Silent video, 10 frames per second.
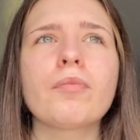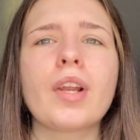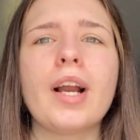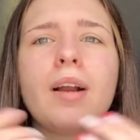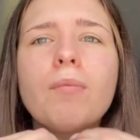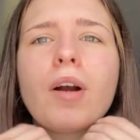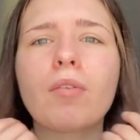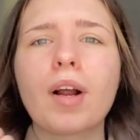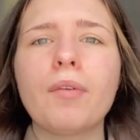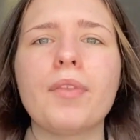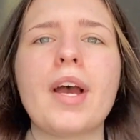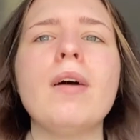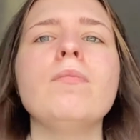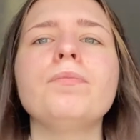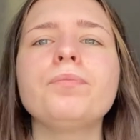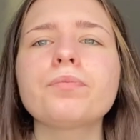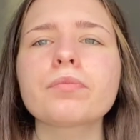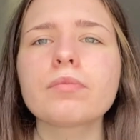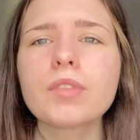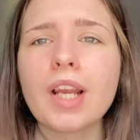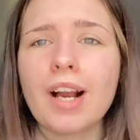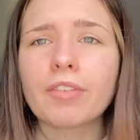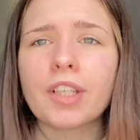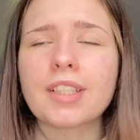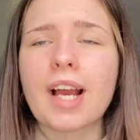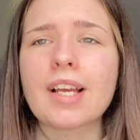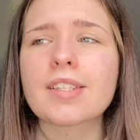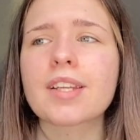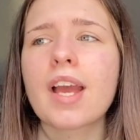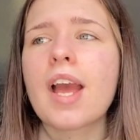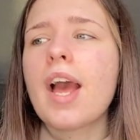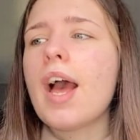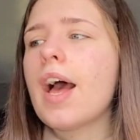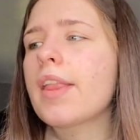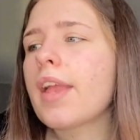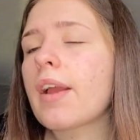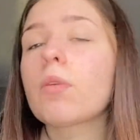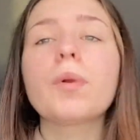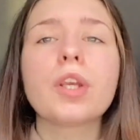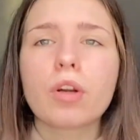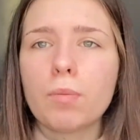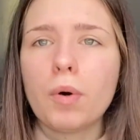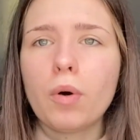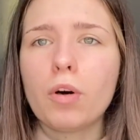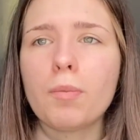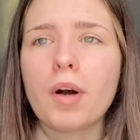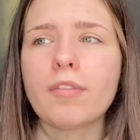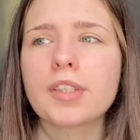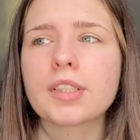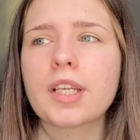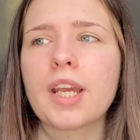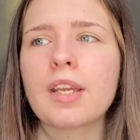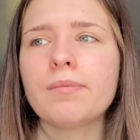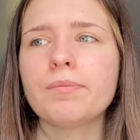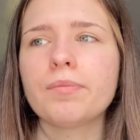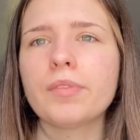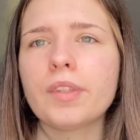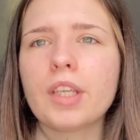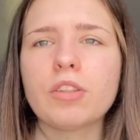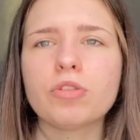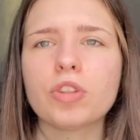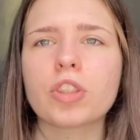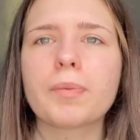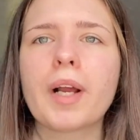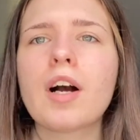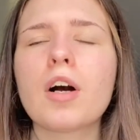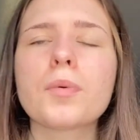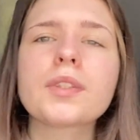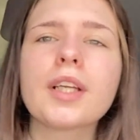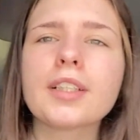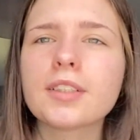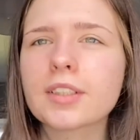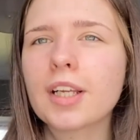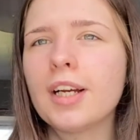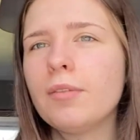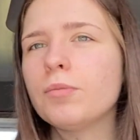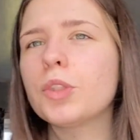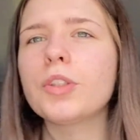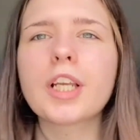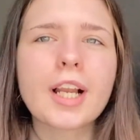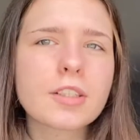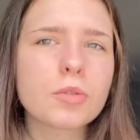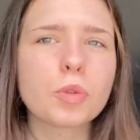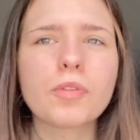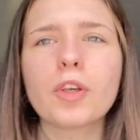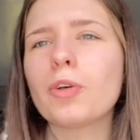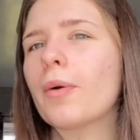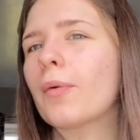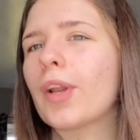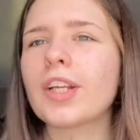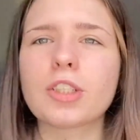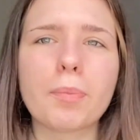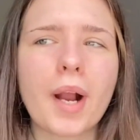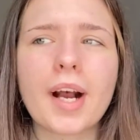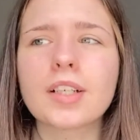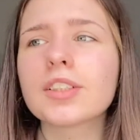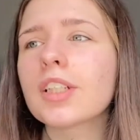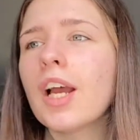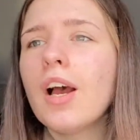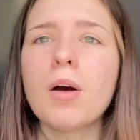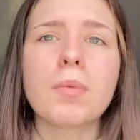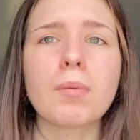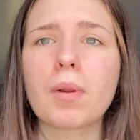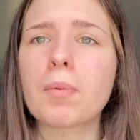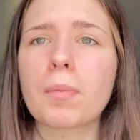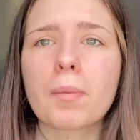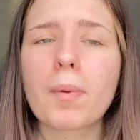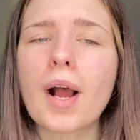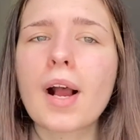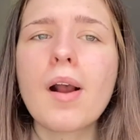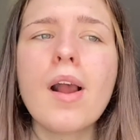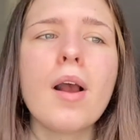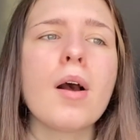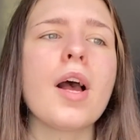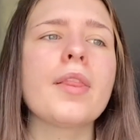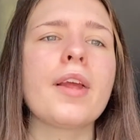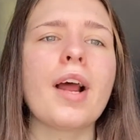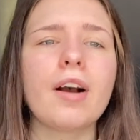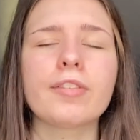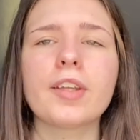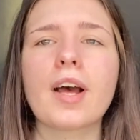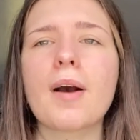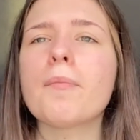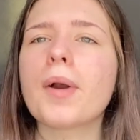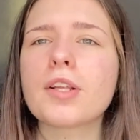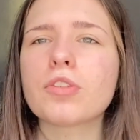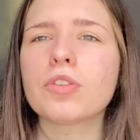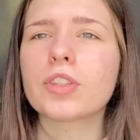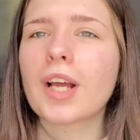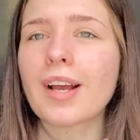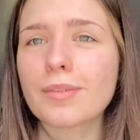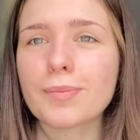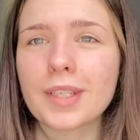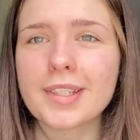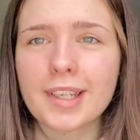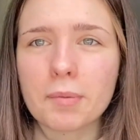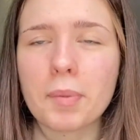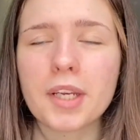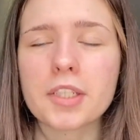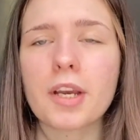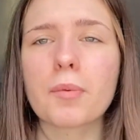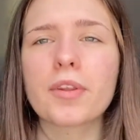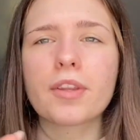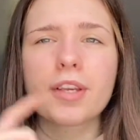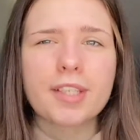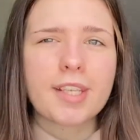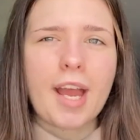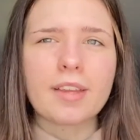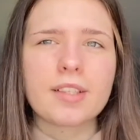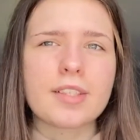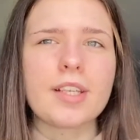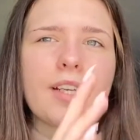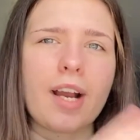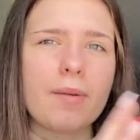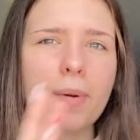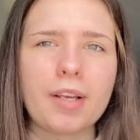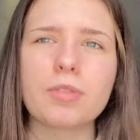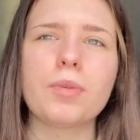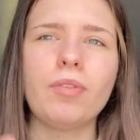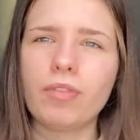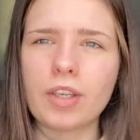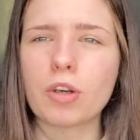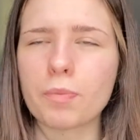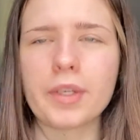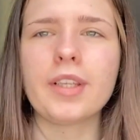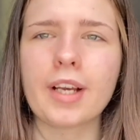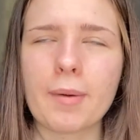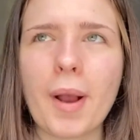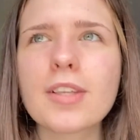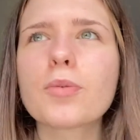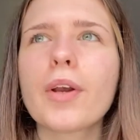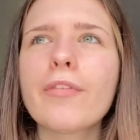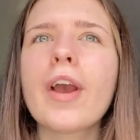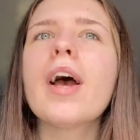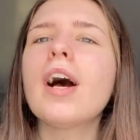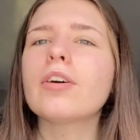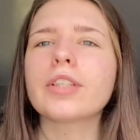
around there after your test. And then when you come home, obviously, your instructor be like, oh, it was nice doing your lessons with you, I'm glad you passed, blah blah blah blah blah. And then after that, my instructor asked me to take a picture with a sign that said I passed with the company that I passed with. I was like,